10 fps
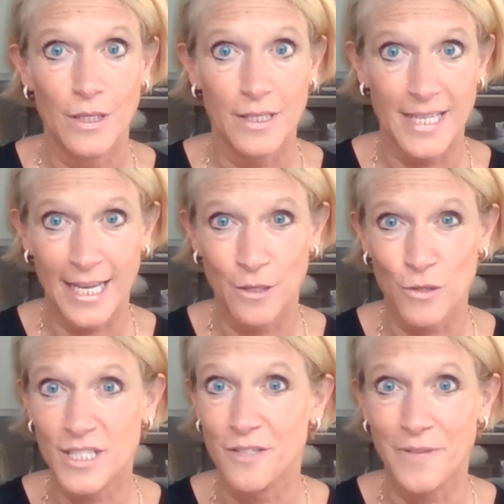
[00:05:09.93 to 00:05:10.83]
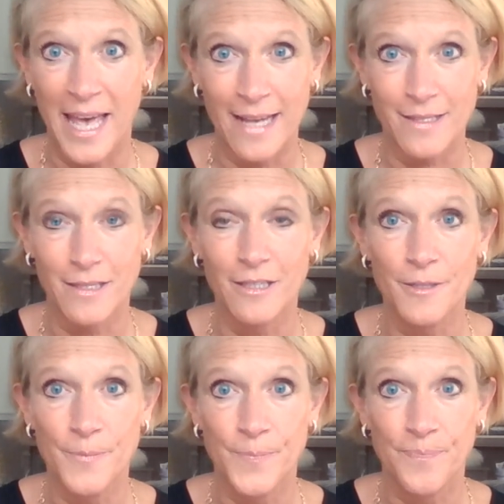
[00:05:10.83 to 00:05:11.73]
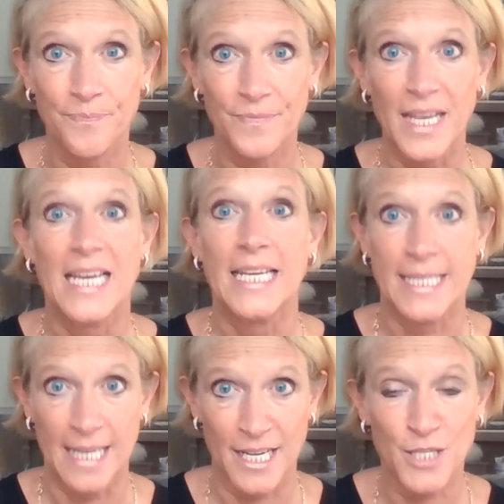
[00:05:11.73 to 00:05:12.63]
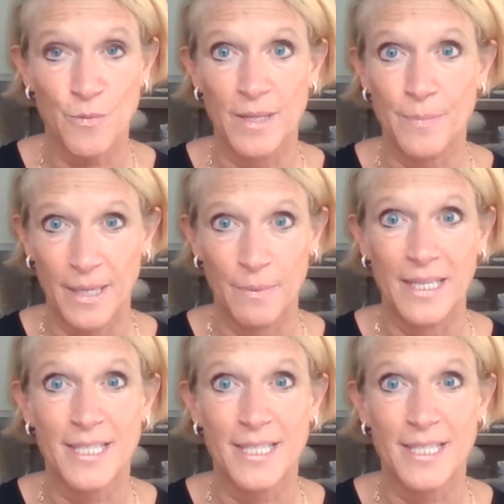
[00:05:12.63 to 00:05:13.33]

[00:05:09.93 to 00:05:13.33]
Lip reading: The diagnosis of cancer is not a sprint, people.